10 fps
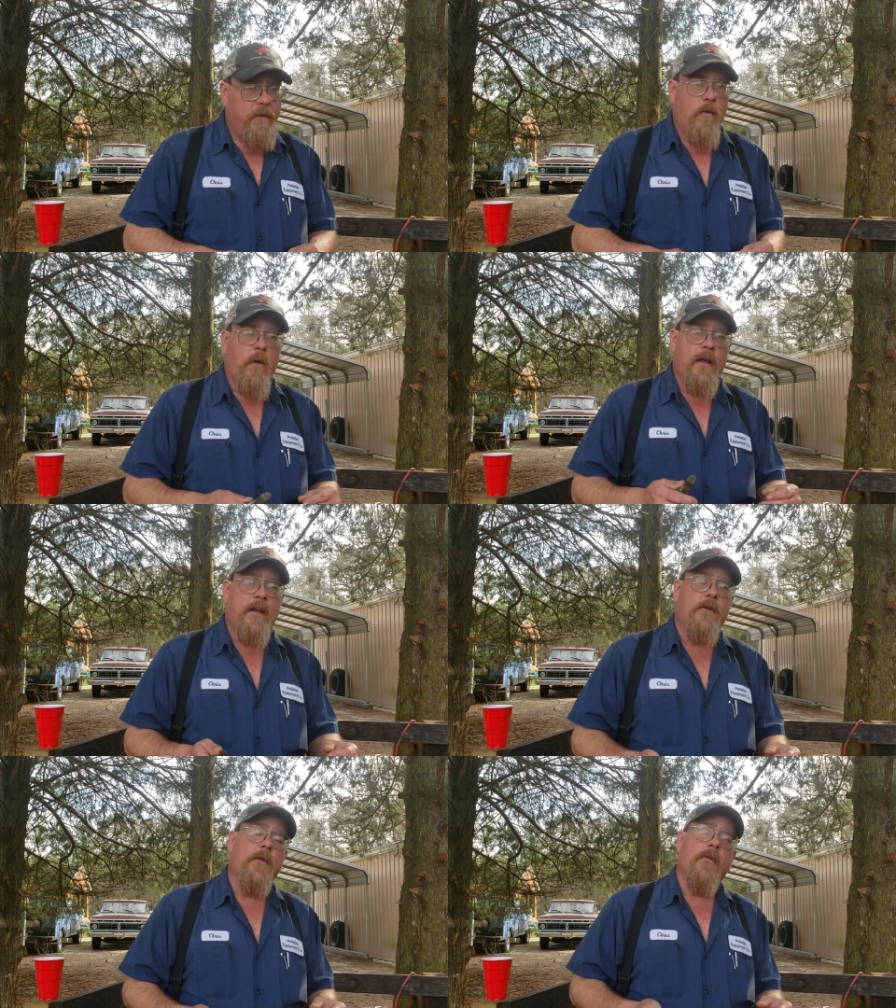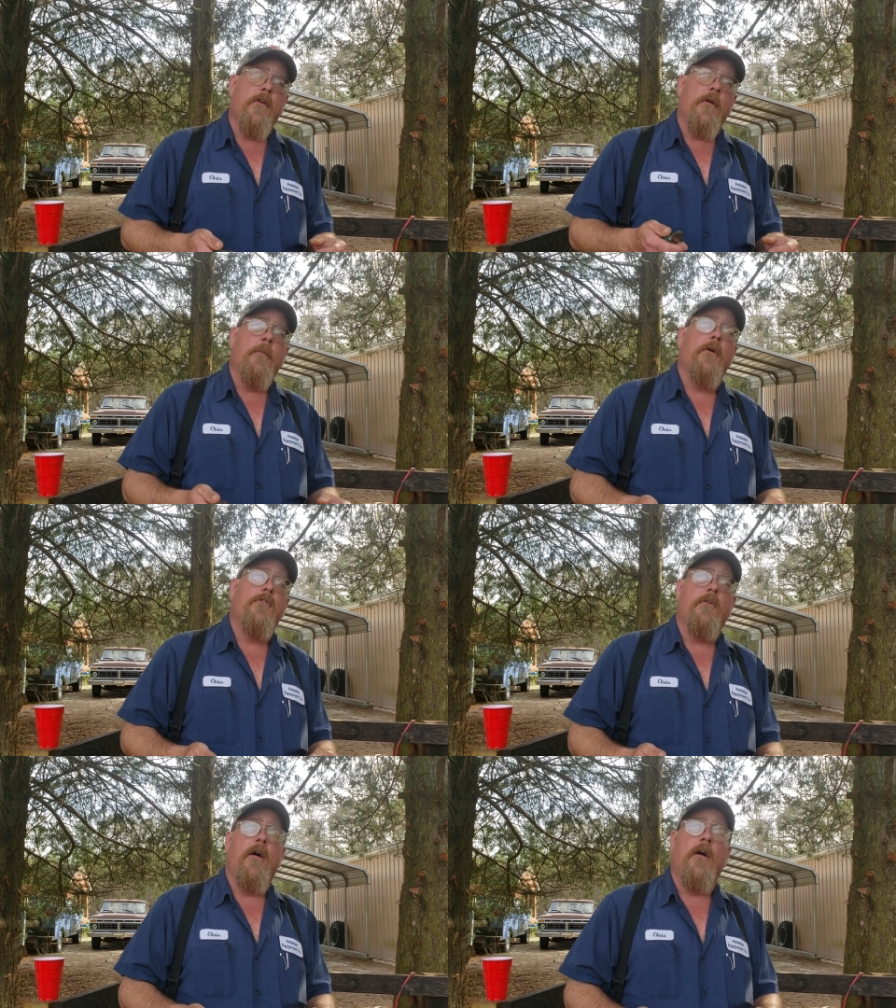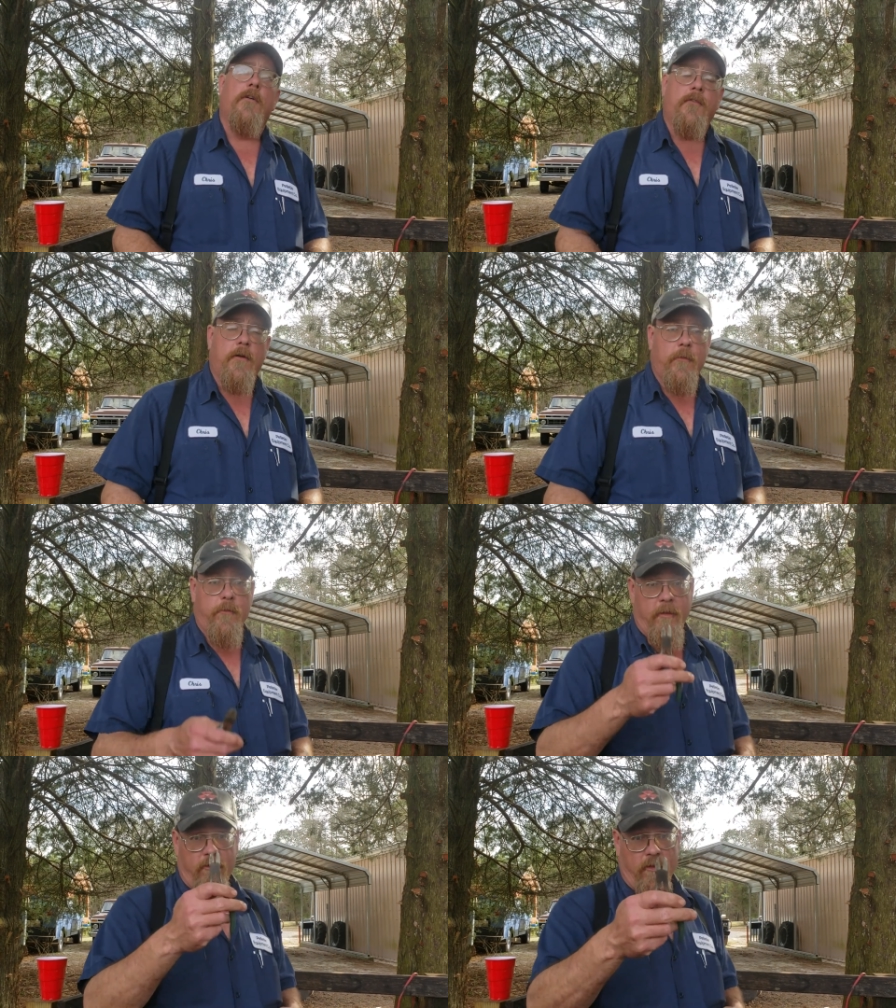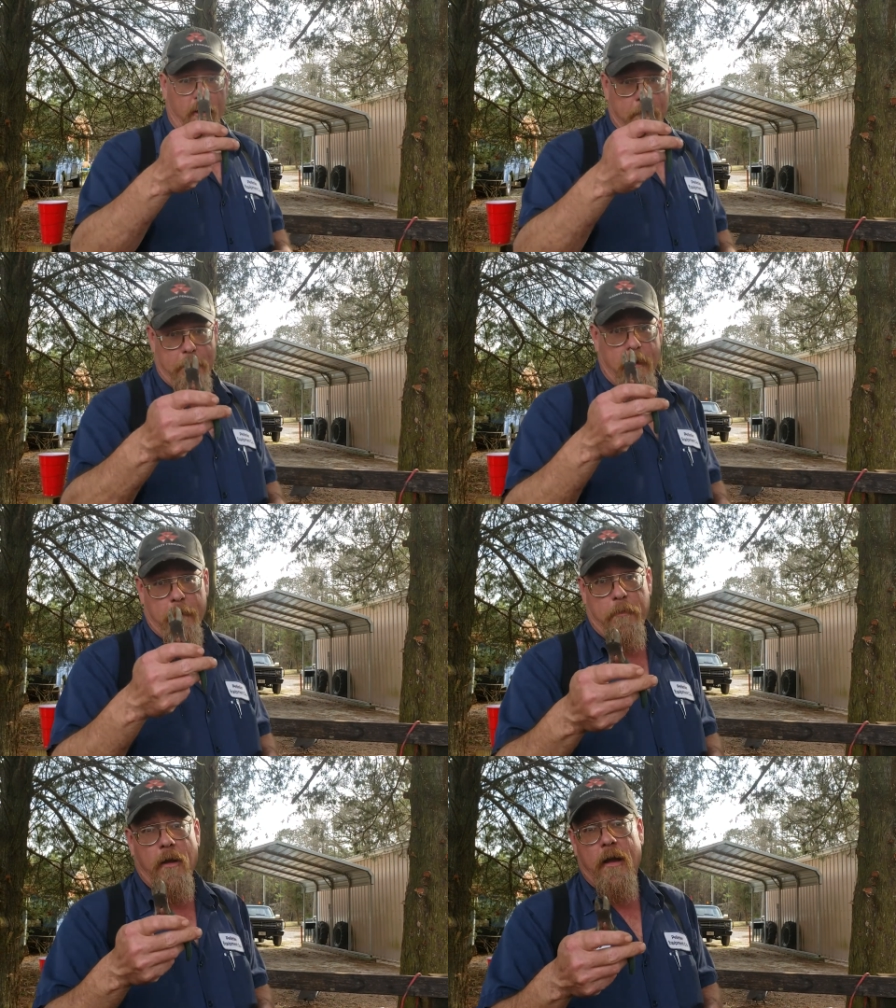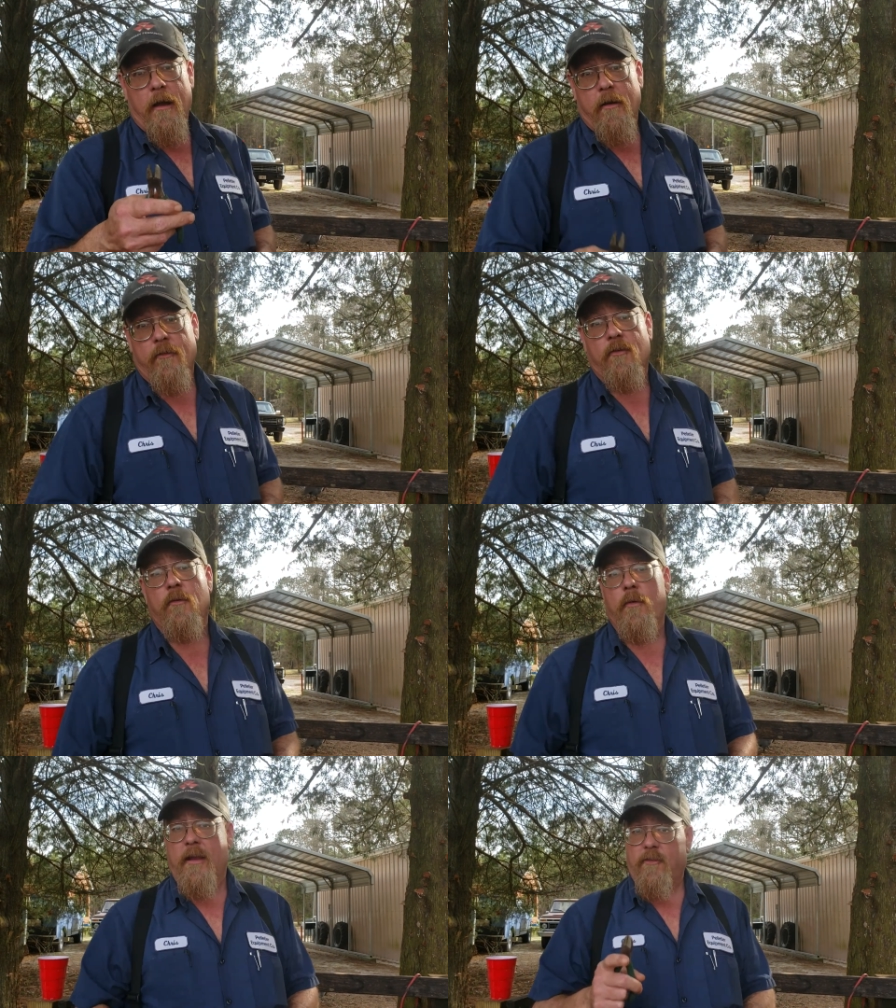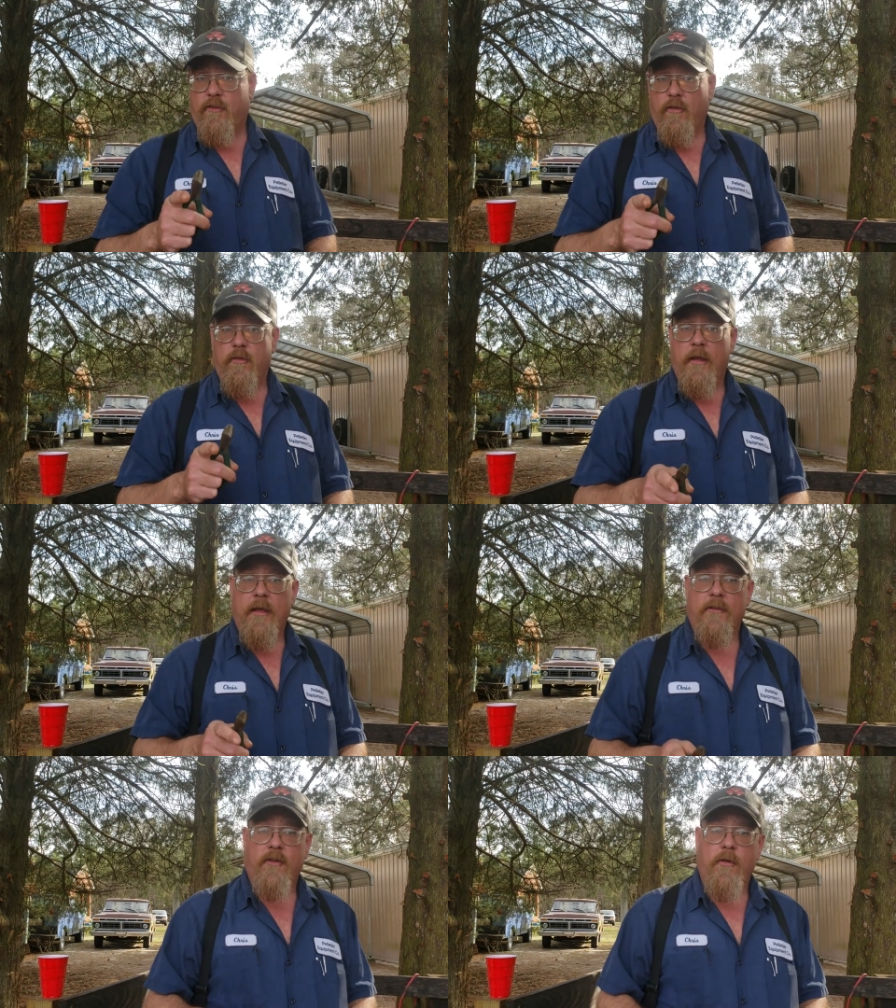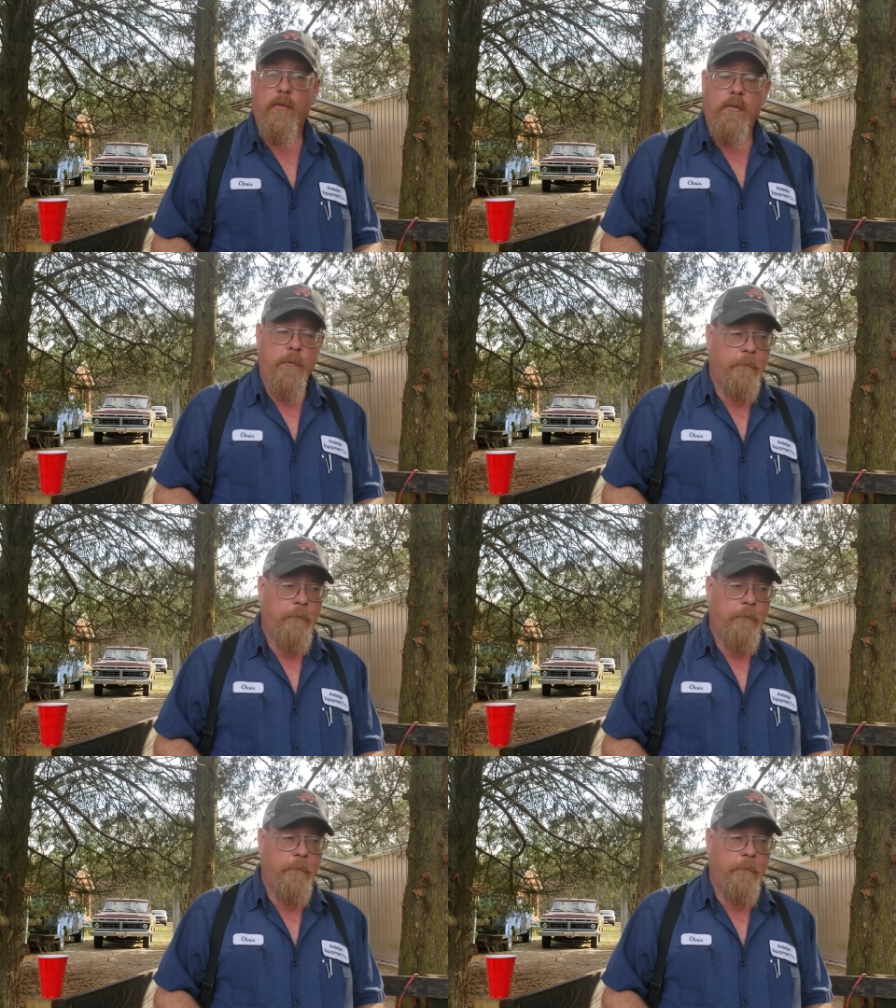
The way they do it on the commercial hog farms with the same pair of pliers when he's two days old.